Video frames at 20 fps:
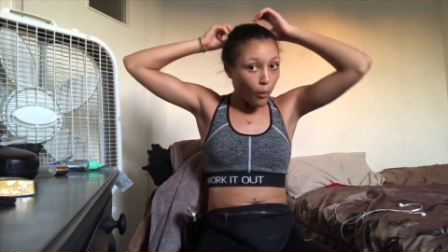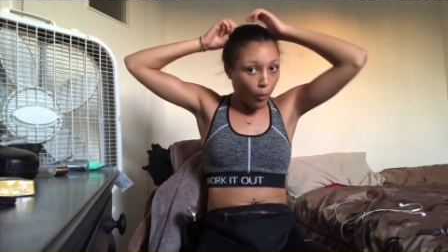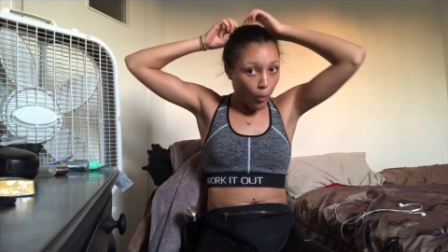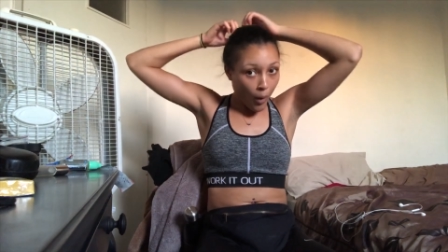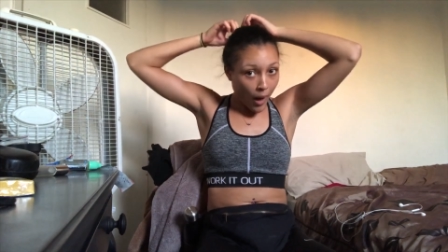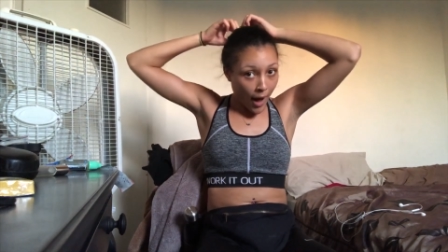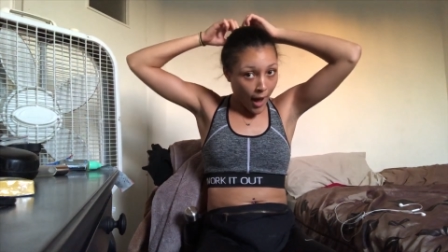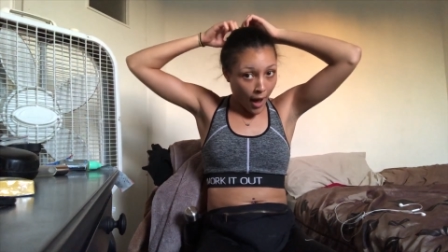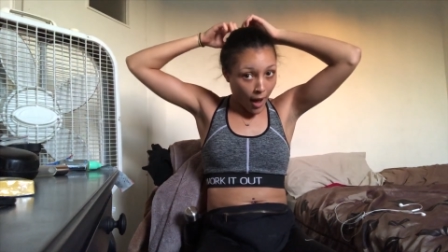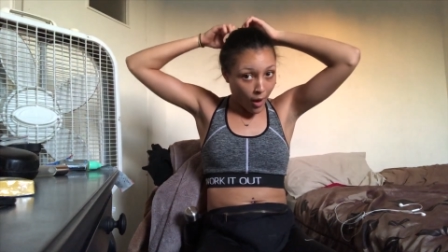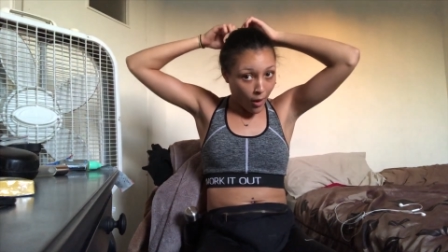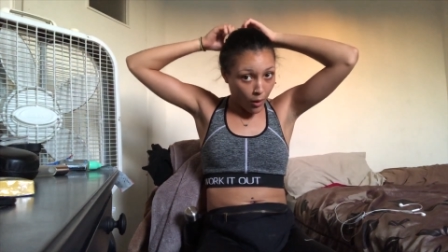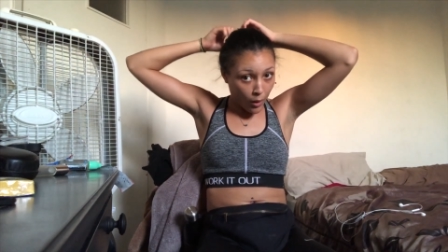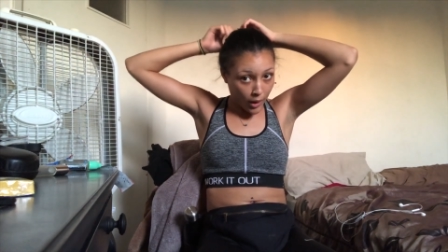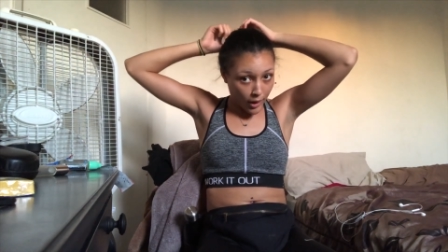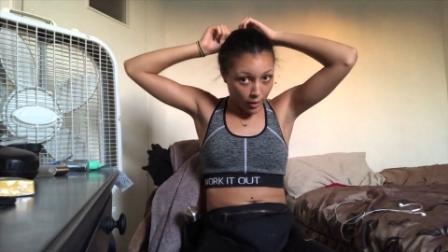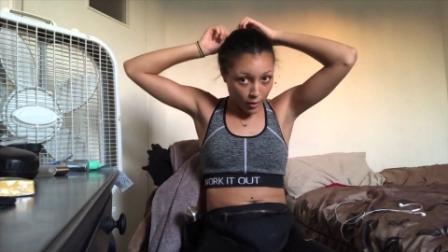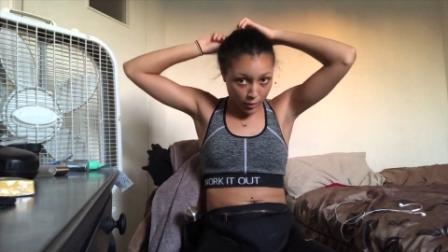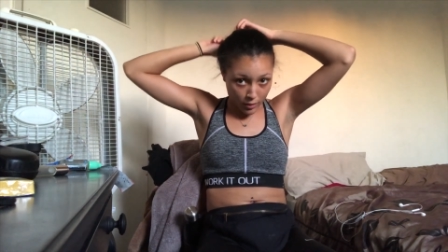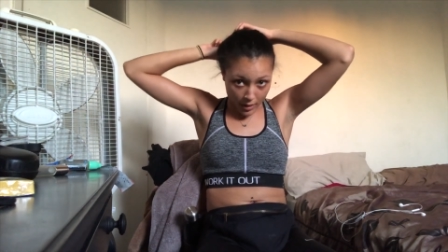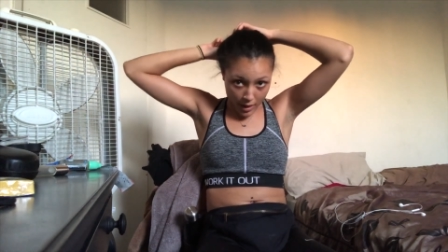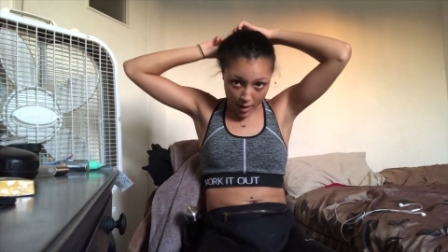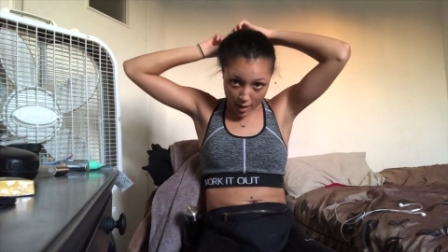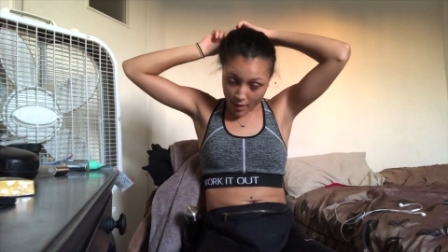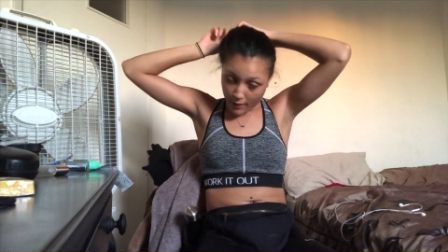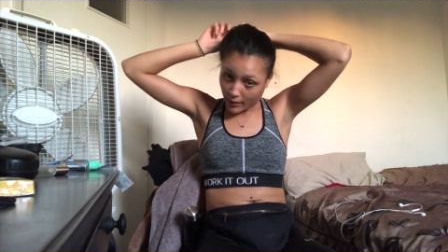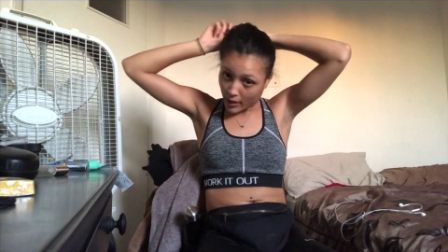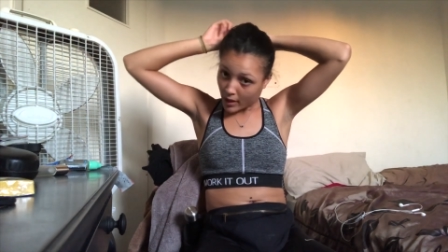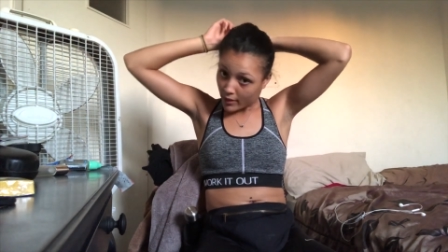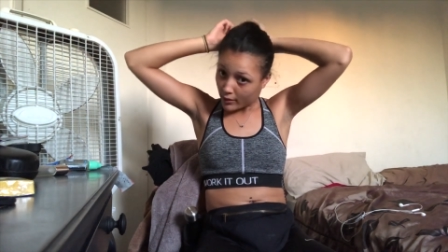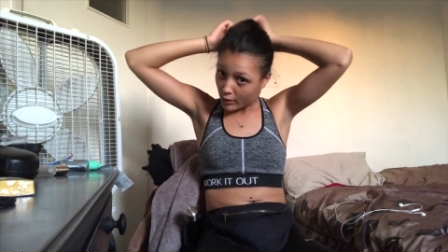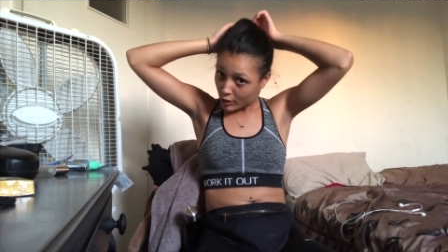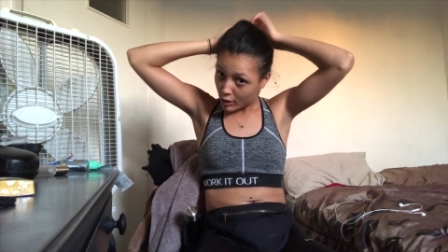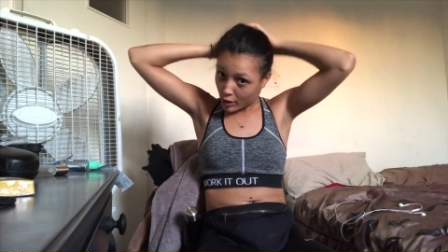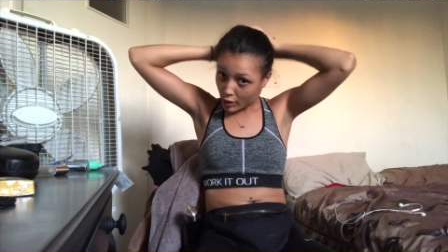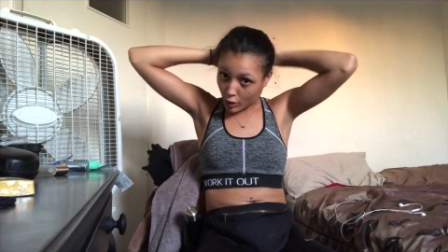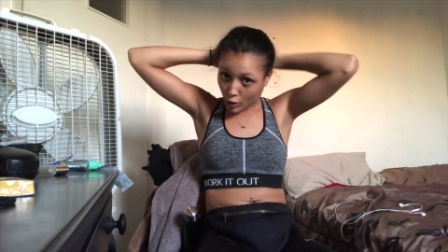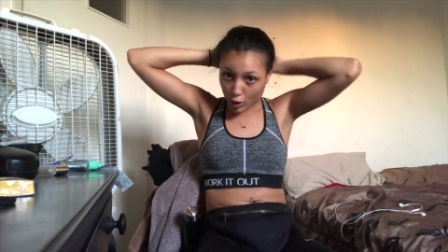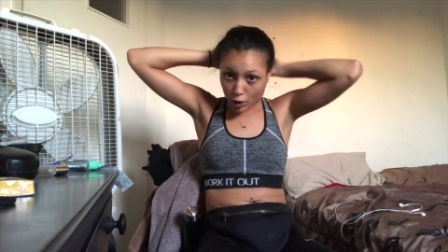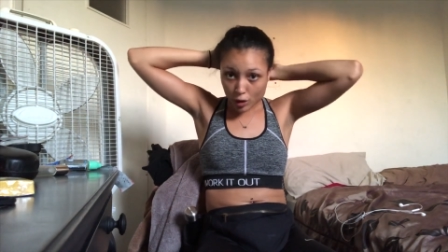Wow, I don't think I've ever
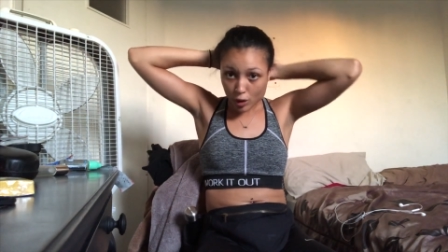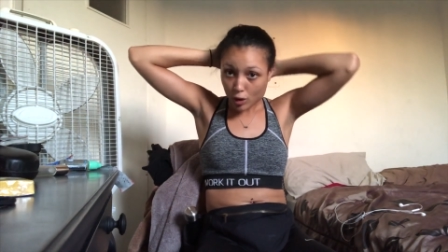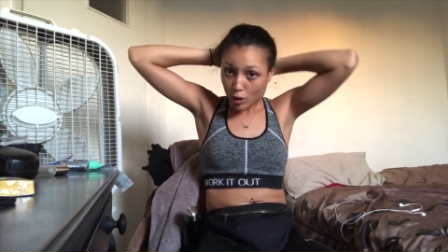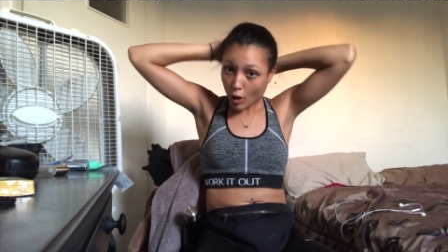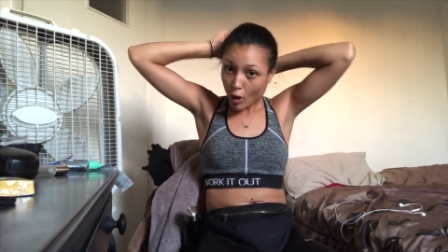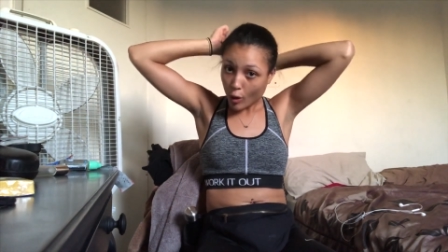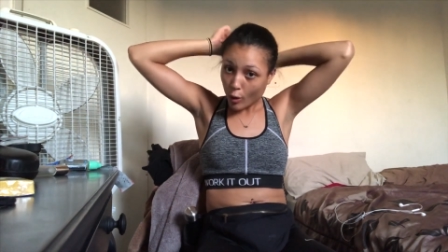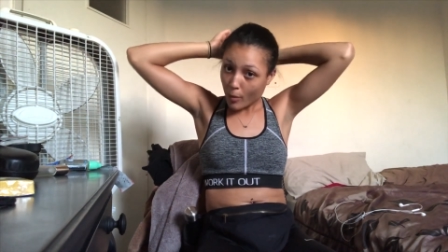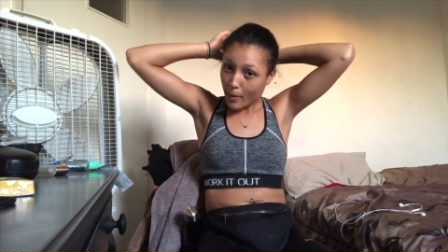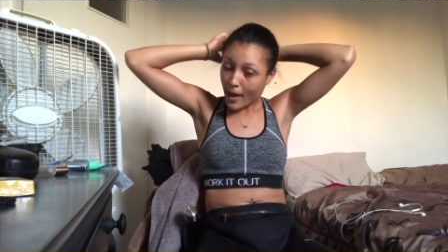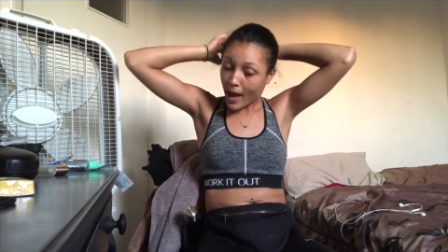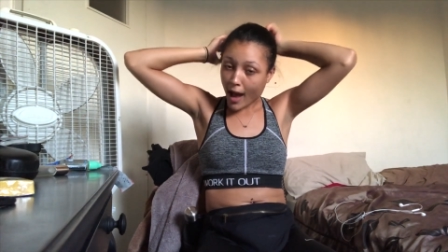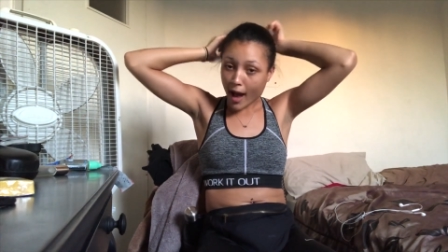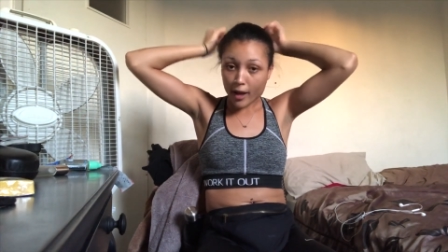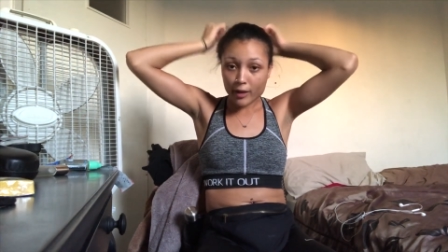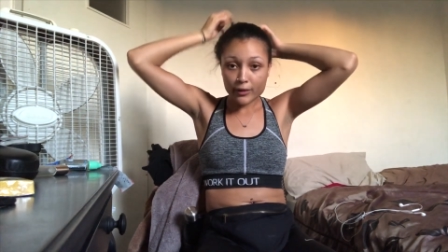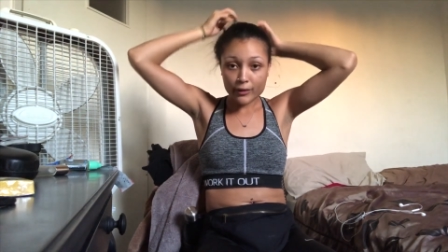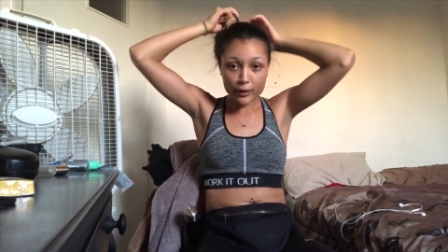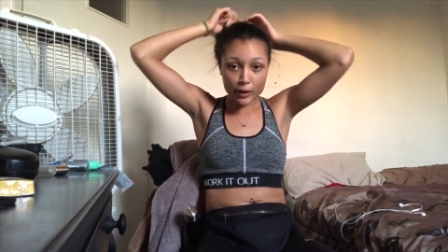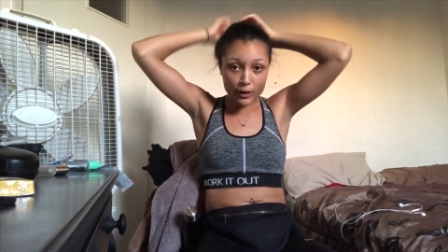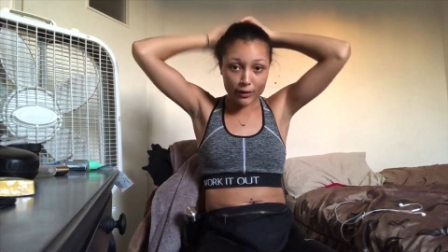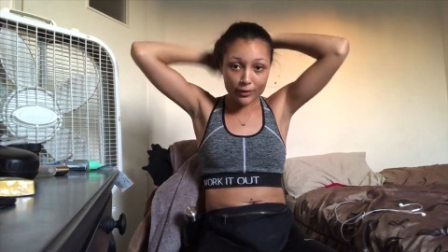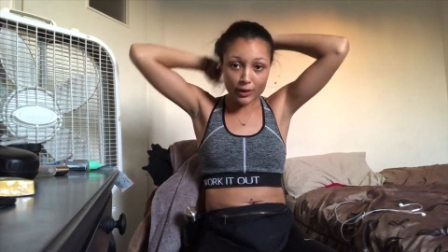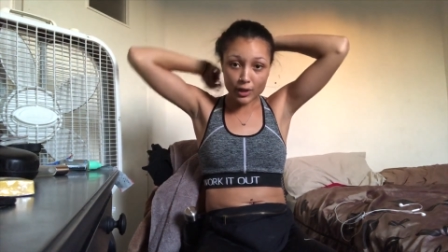looked so bad for a